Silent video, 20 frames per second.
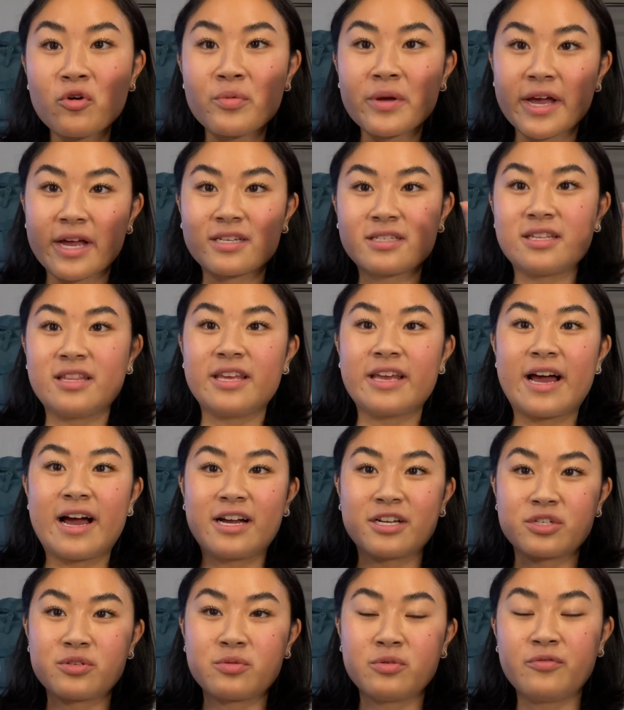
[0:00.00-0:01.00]
we get into the
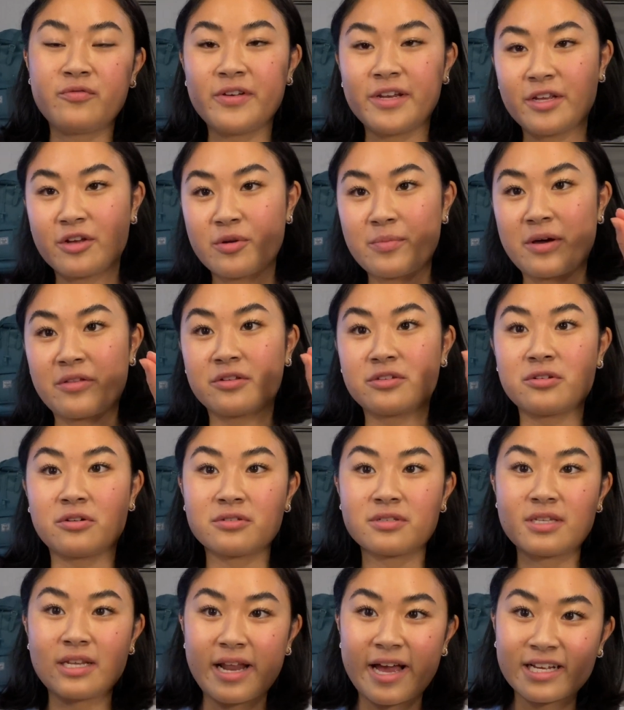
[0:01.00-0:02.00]
actual video about the
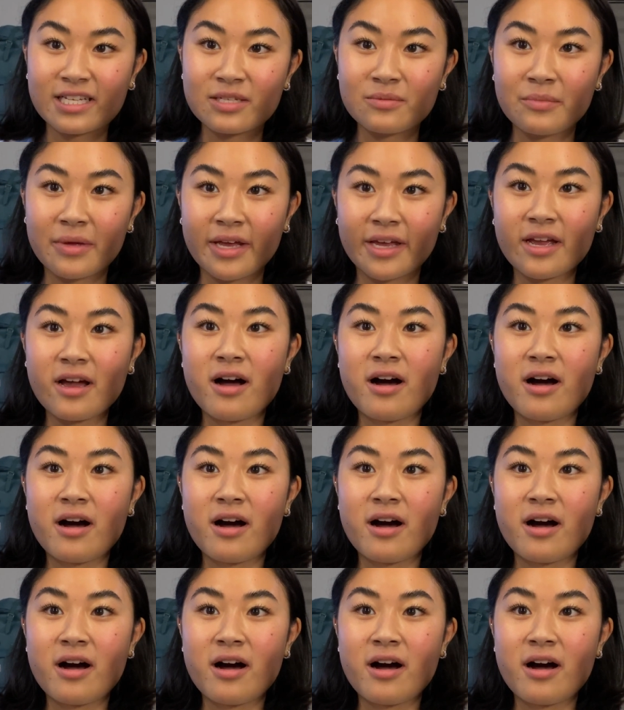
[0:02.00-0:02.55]
tonsillectomy,